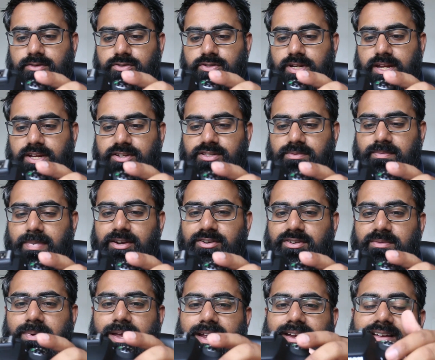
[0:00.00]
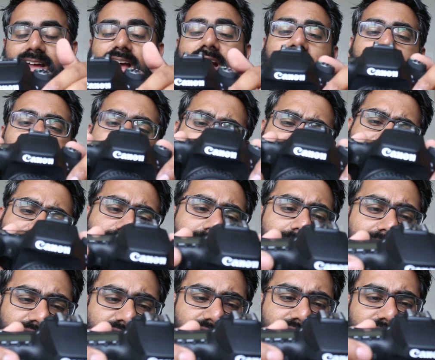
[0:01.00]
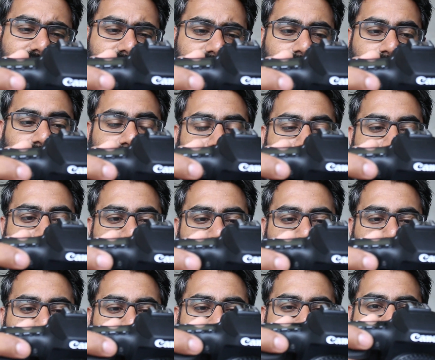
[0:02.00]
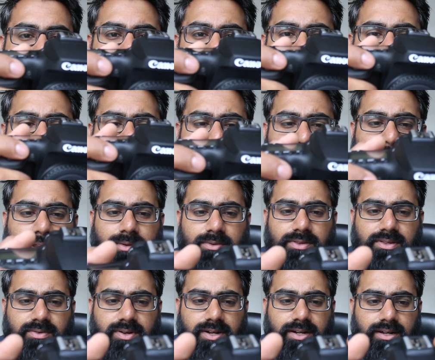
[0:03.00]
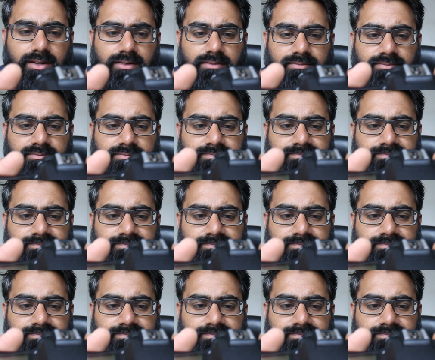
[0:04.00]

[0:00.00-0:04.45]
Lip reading: change the battery pack. Oh, so the battery's dead, so we're not going to be able to play with it right now.